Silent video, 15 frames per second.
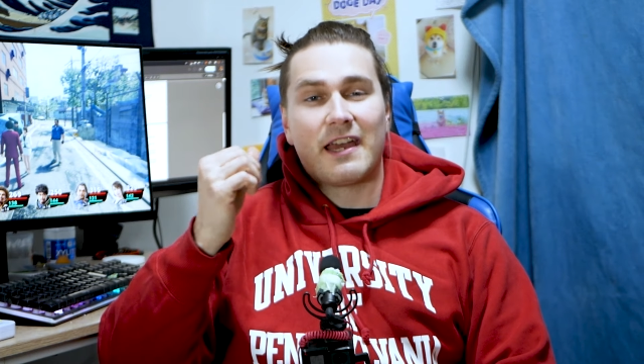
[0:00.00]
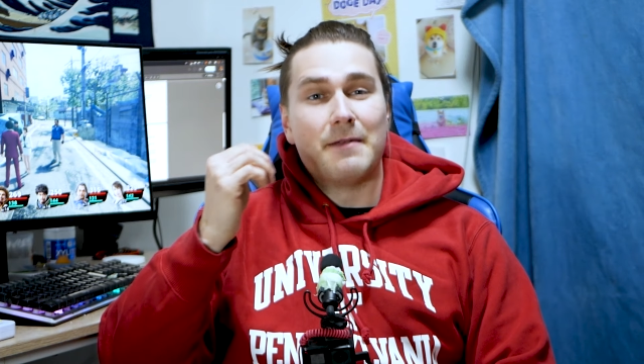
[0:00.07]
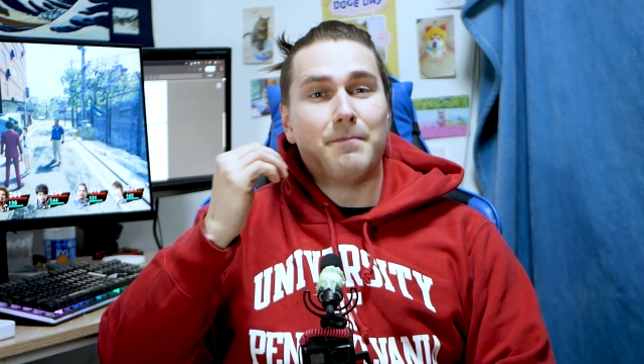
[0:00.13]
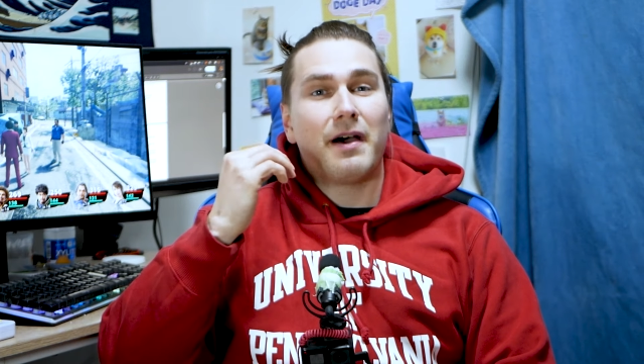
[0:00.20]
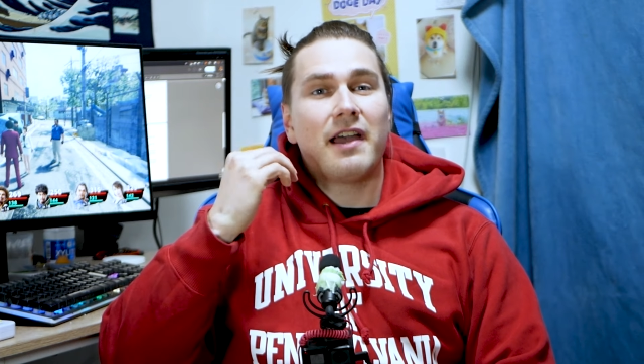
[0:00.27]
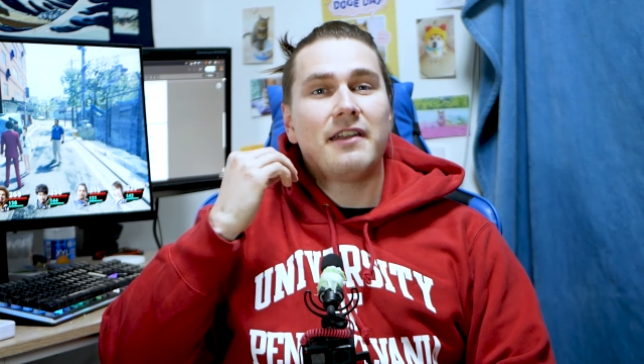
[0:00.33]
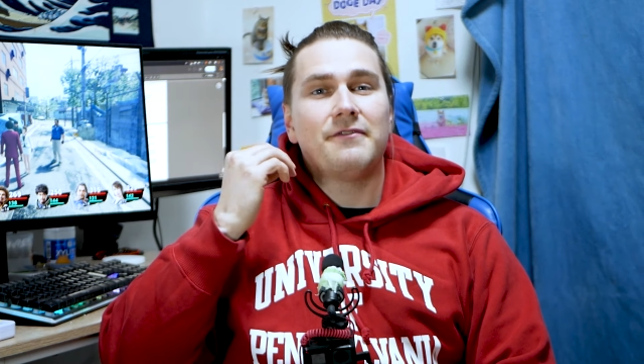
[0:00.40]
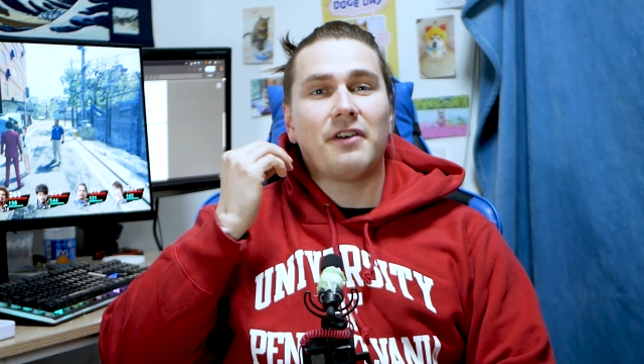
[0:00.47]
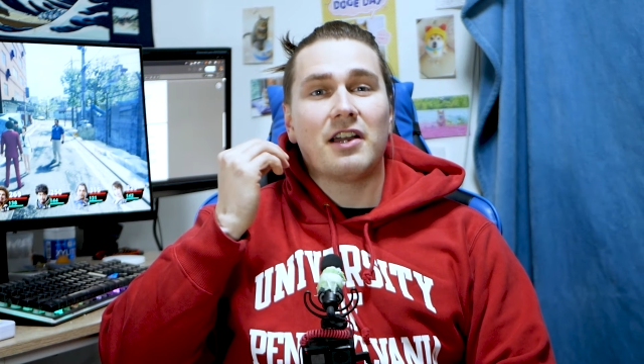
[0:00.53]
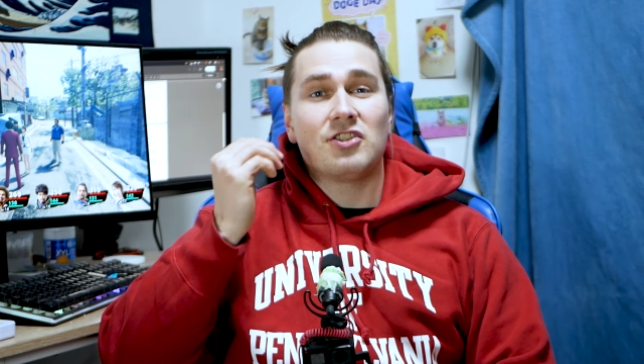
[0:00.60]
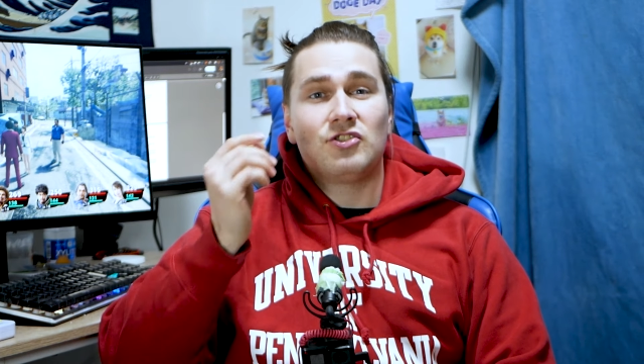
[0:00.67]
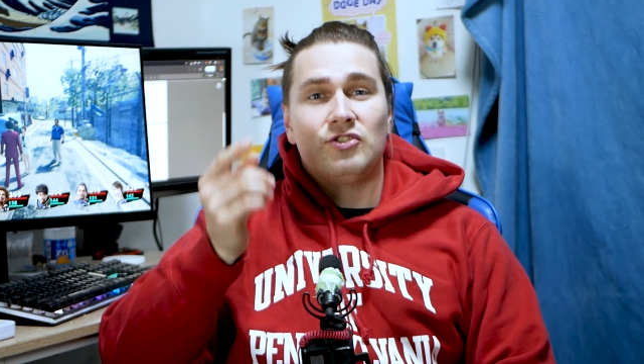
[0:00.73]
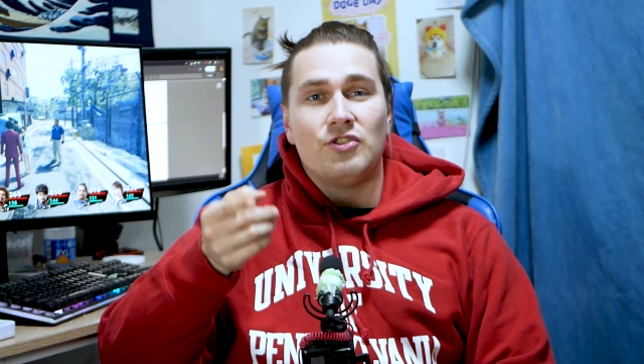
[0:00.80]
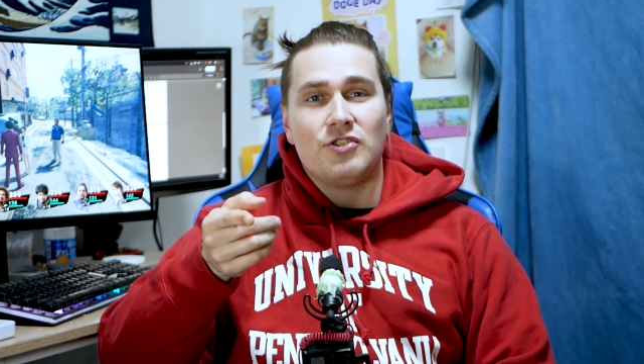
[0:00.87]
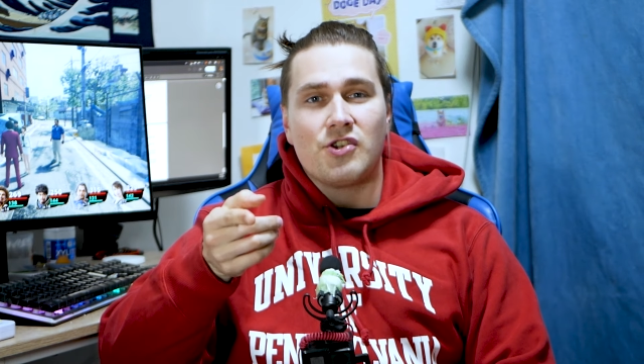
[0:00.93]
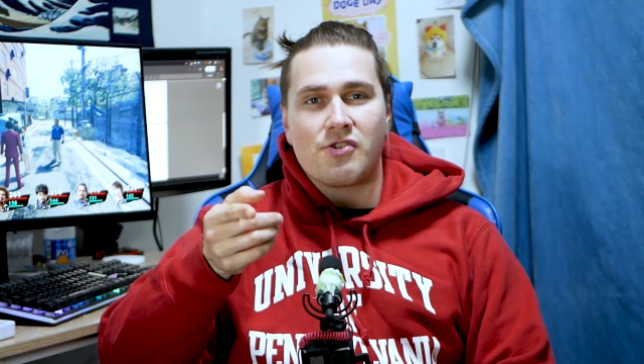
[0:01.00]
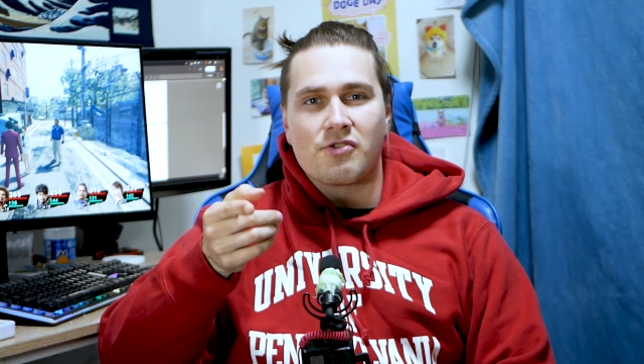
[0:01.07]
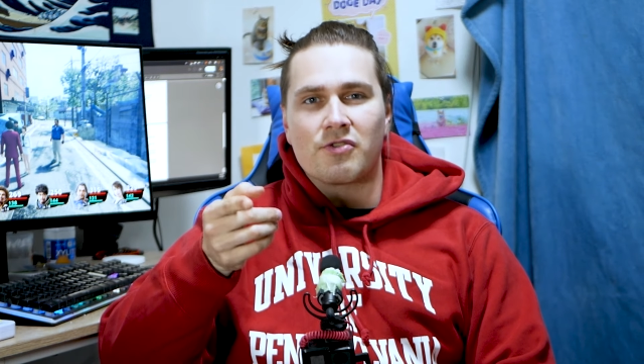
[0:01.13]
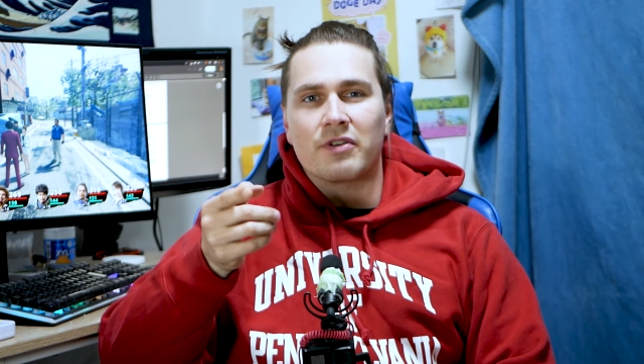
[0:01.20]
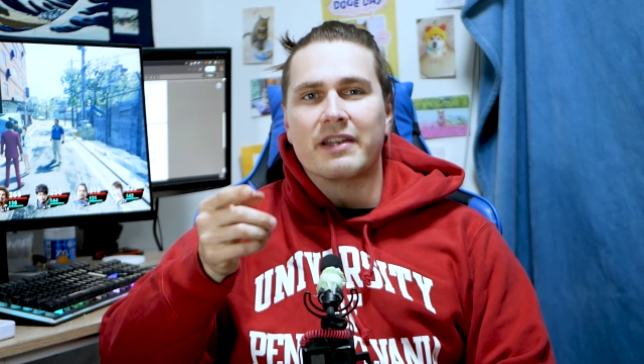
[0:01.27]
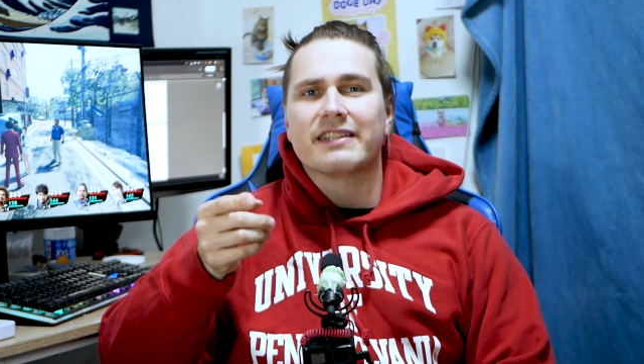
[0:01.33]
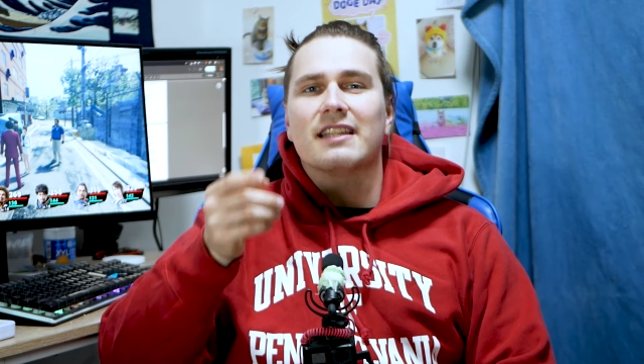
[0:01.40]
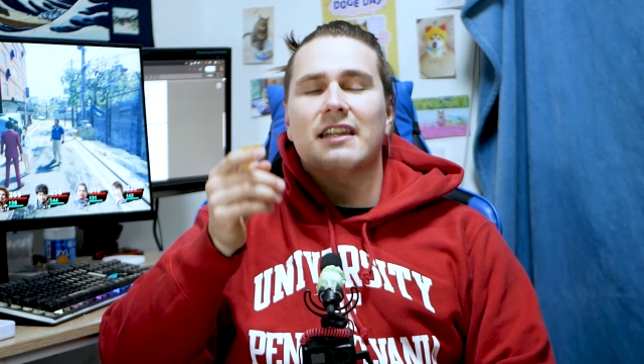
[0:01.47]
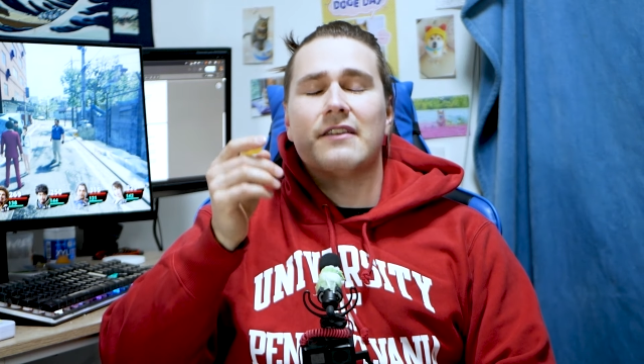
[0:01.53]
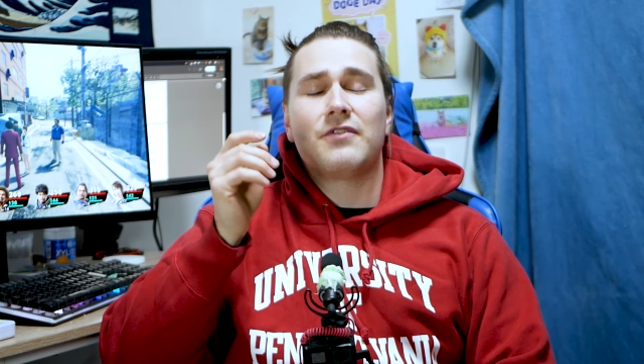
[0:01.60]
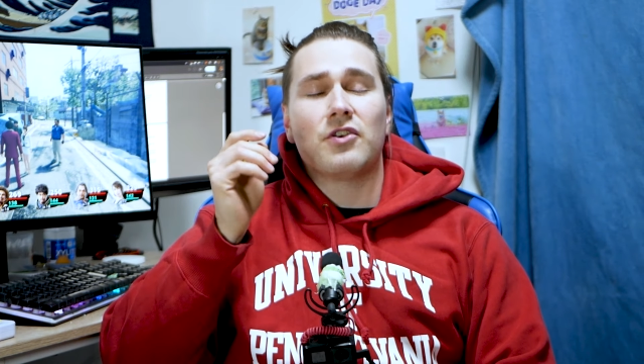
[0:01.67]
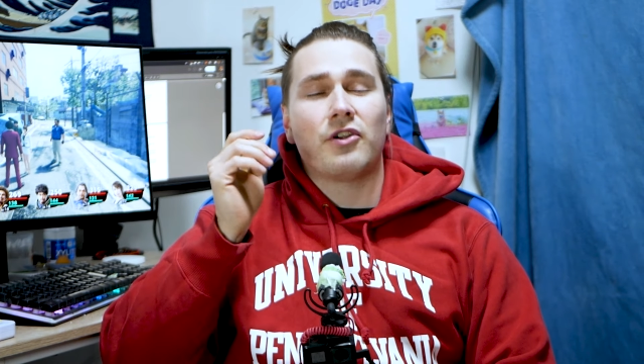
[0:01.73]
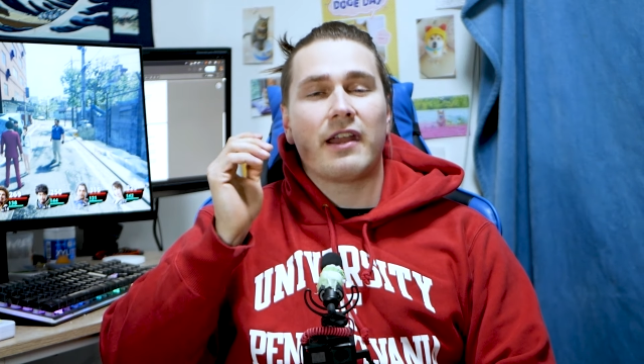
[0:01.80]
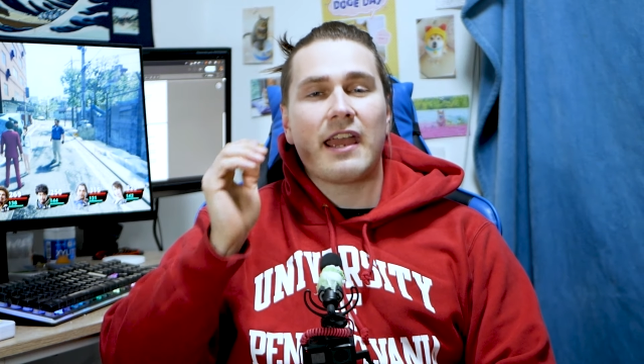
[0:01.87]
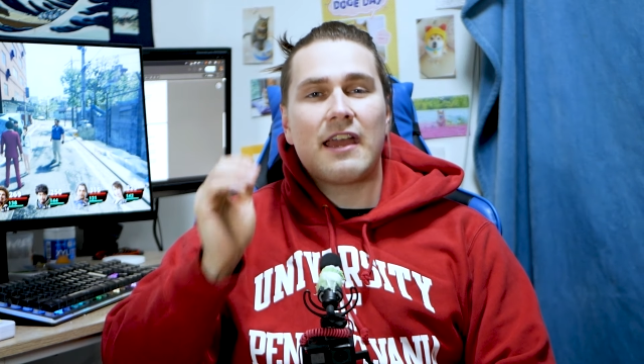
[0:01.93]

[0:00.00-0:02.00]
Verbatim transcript: and my advice to you is that if you're